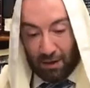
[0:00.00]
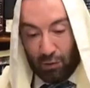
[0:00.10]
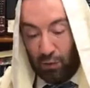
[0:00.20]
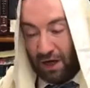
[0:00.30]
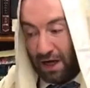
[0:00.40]

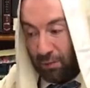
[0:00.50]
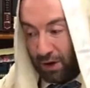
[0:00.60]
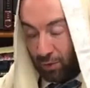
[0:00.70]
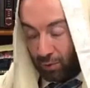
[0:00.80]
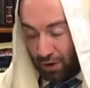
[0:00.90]
We wake up
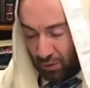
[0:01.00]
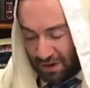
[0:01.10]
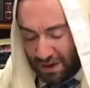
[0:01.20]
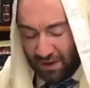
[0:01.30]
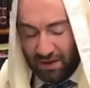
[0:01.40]
in the morning, we
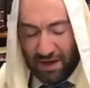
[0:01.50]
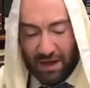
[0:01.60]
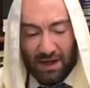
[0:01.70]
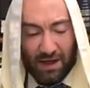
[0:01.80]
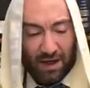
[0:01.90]
start
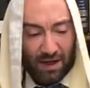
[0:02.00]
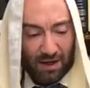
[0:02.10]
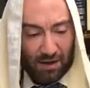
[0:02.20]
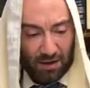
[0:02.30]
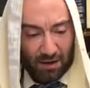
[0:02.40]
thinking a lot.